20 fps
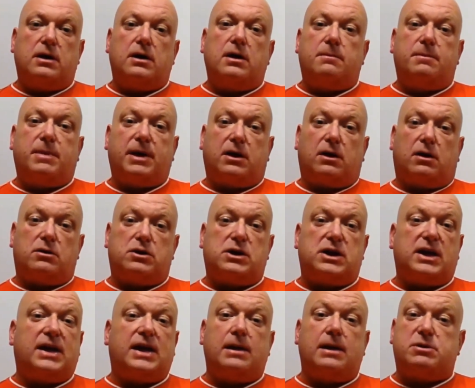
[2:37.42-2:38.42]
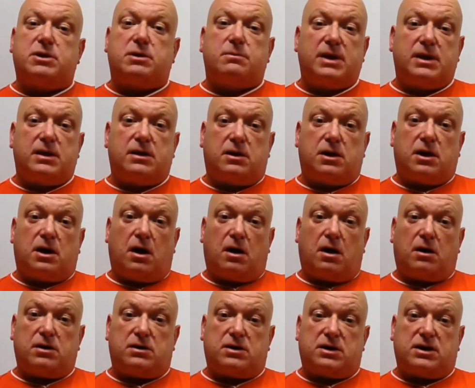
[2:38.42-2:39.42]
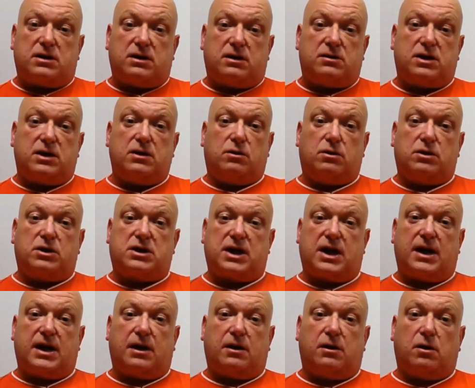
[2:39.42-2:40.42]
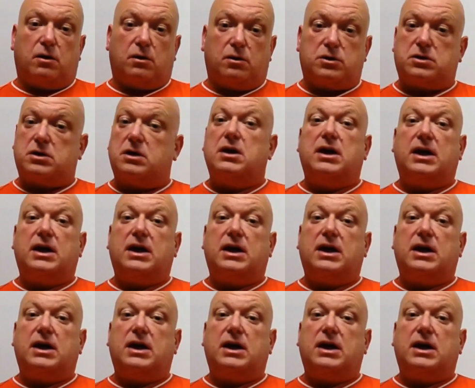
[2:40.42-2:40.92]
Because it keeps them in the dark, as this is the old saying goes,